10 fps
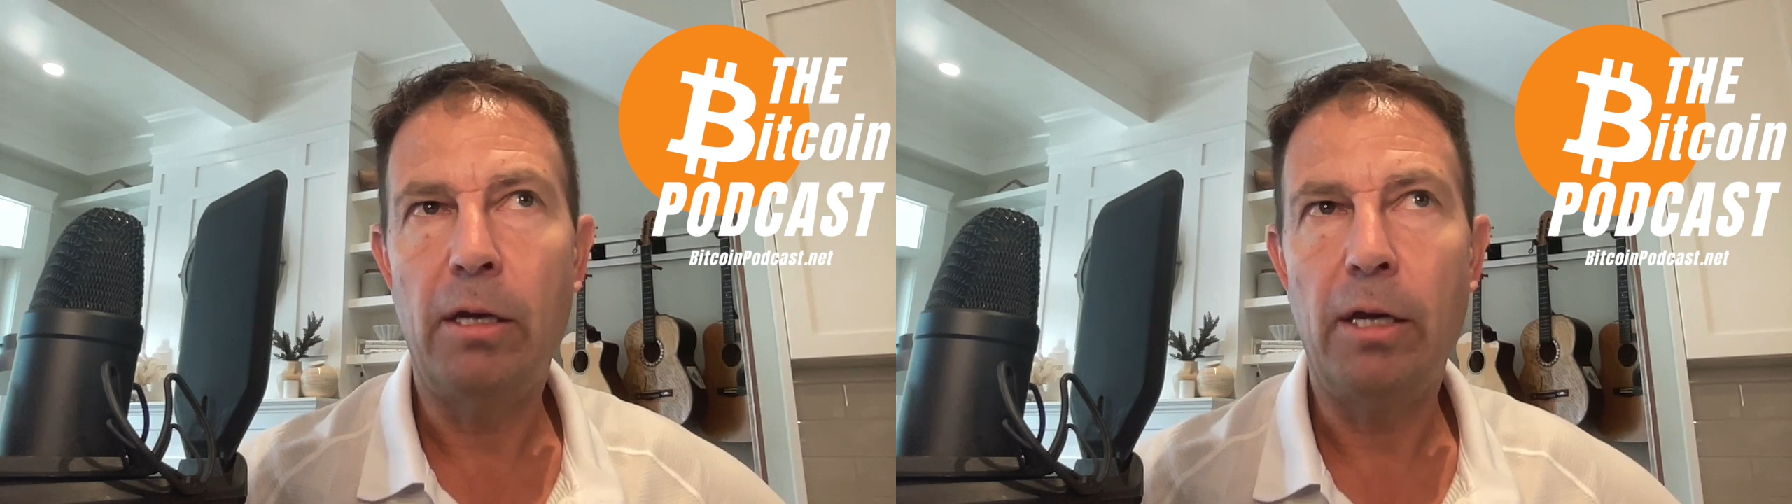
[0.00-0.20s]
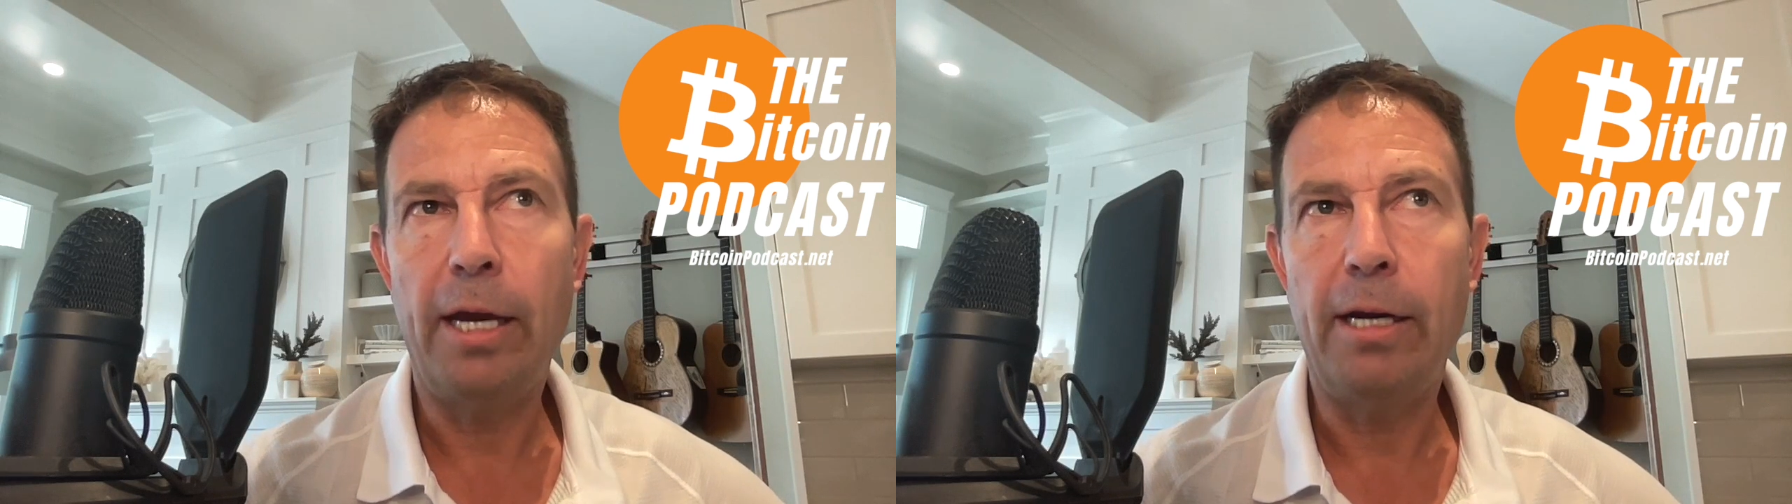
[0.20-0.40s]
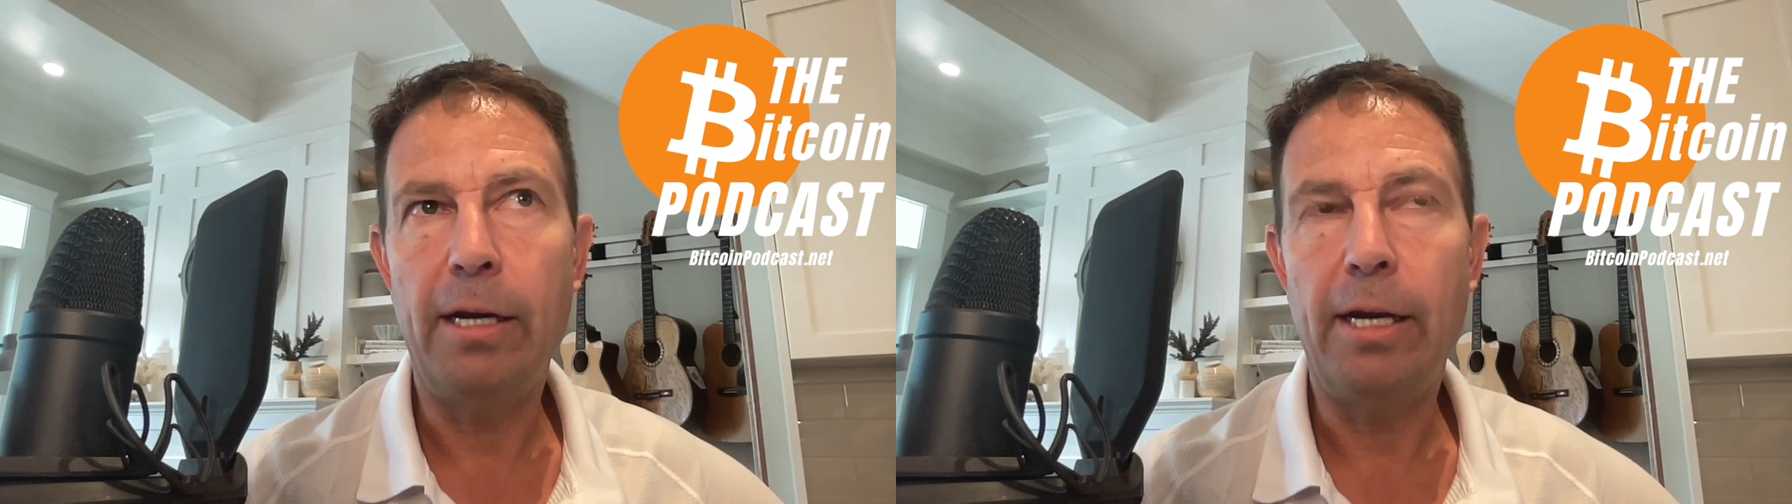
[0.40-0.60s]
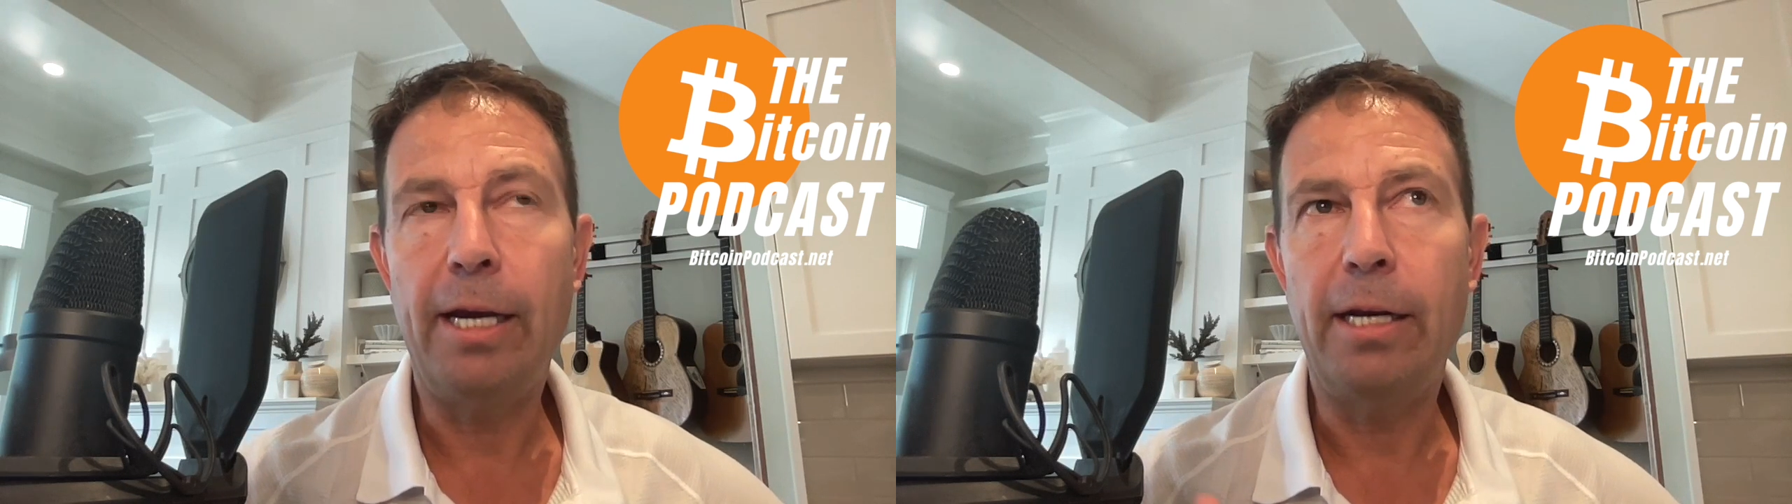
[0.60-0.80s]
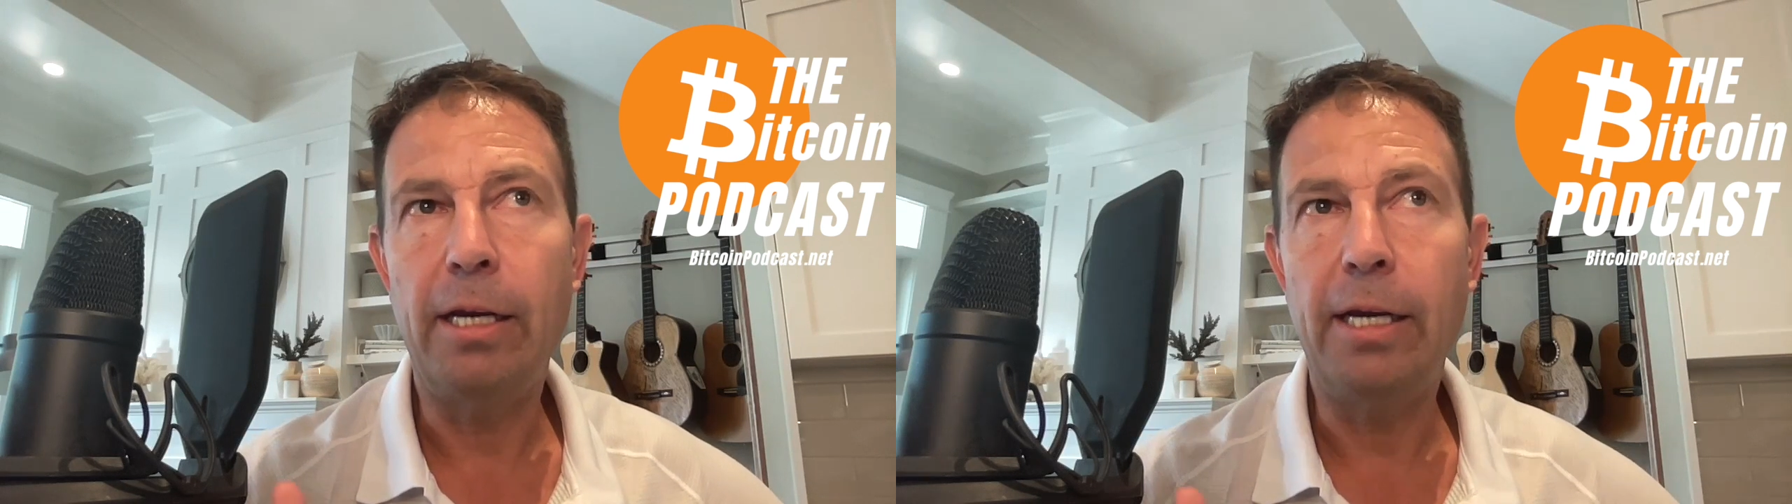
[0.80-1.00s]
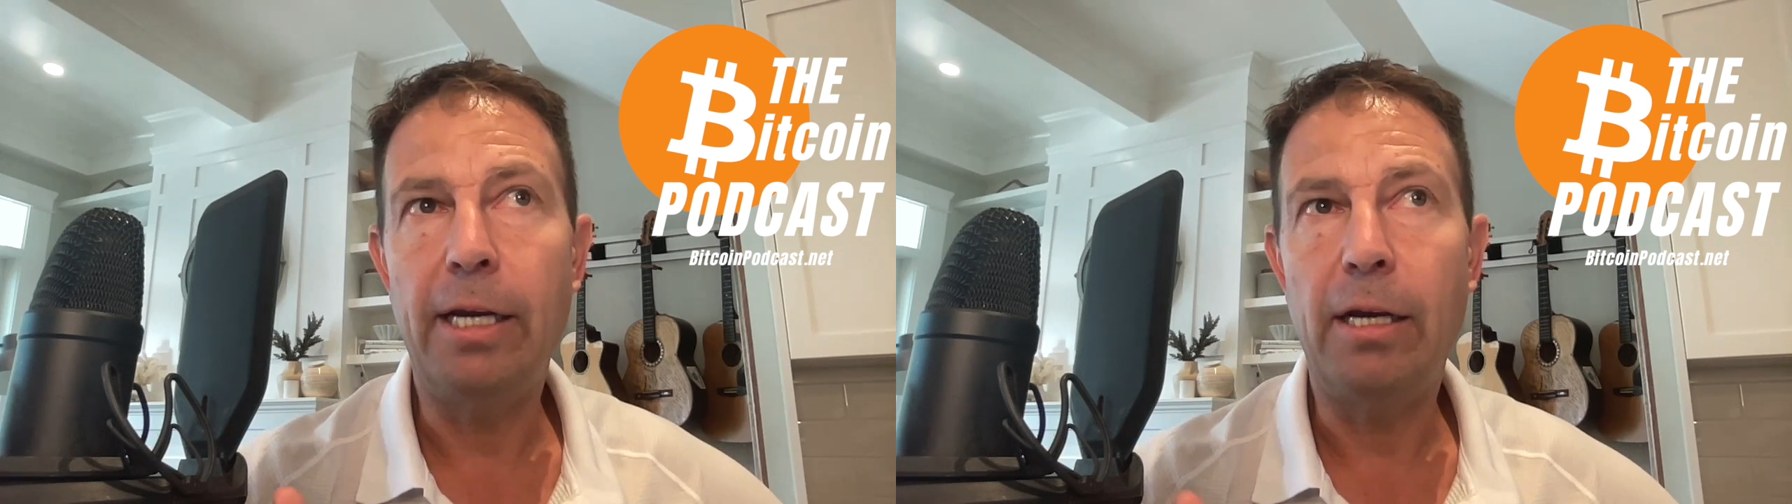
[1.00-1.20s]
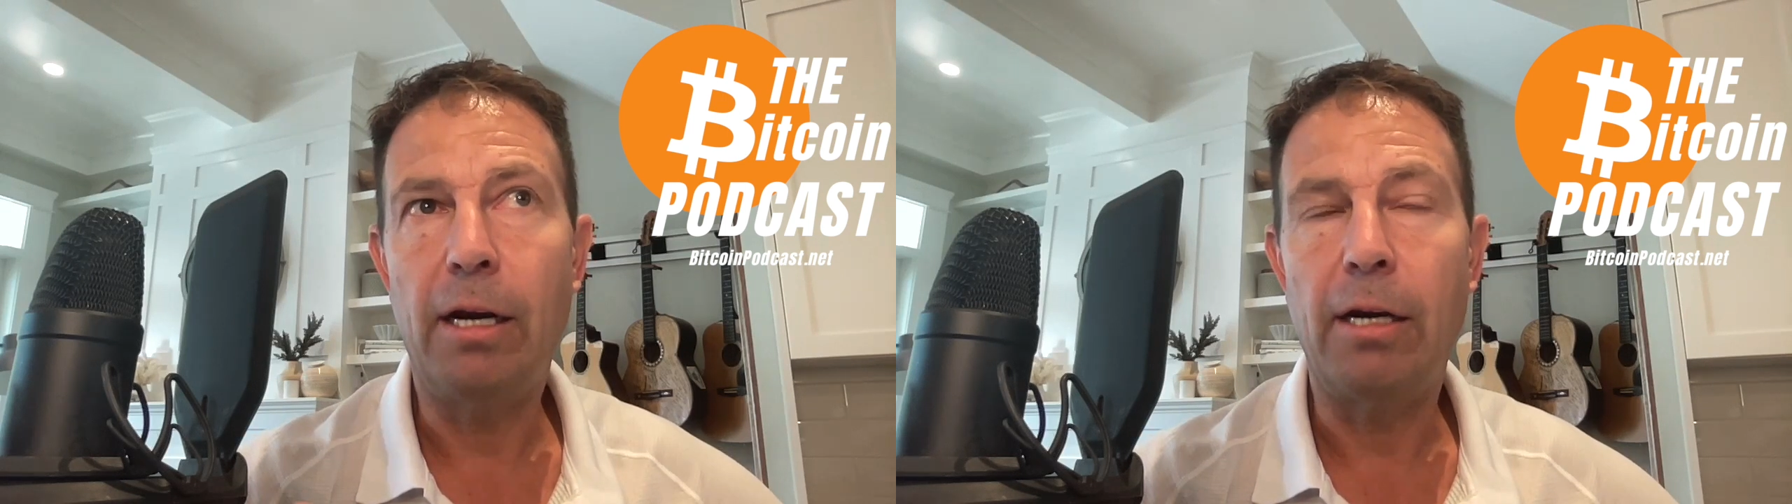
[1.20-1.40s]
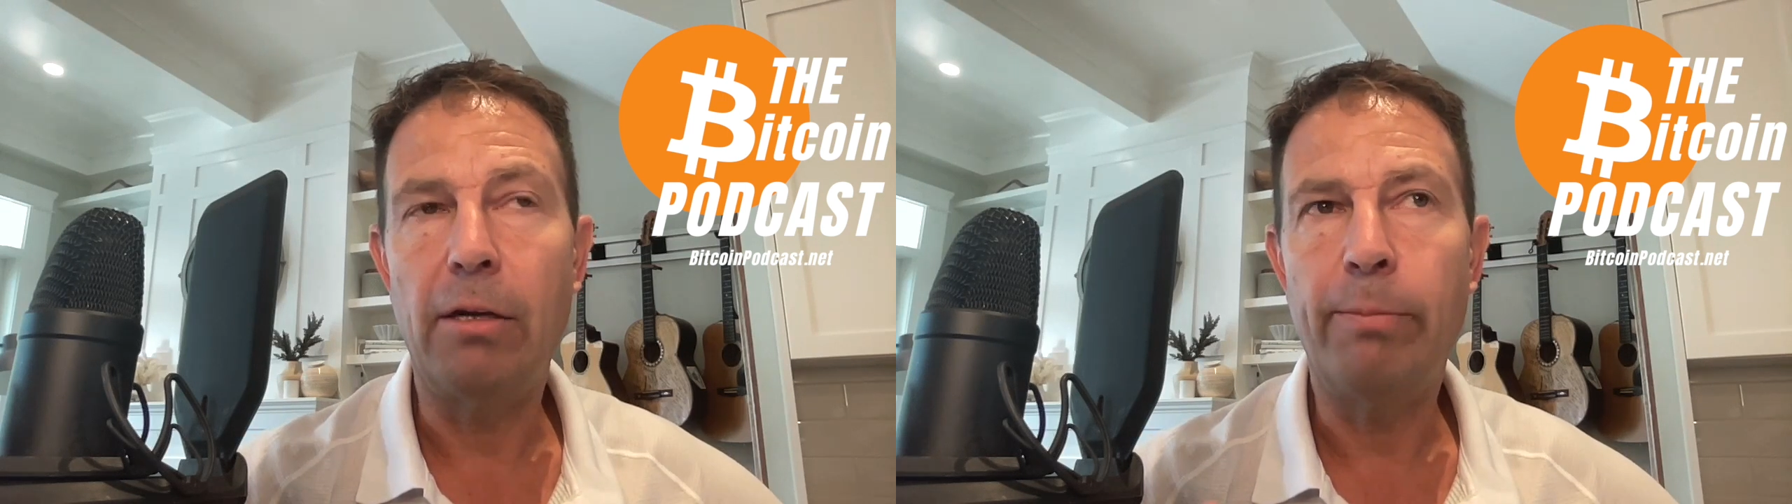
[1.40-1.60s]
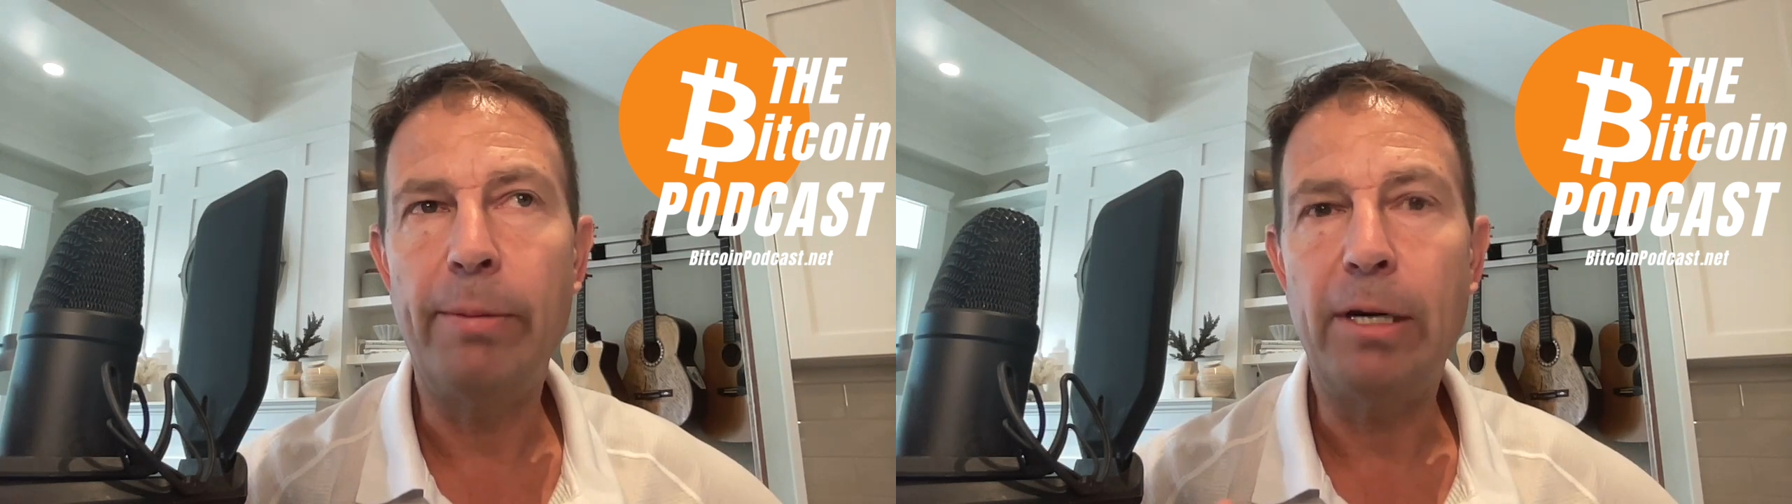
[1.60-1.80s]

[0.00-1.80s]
and maybe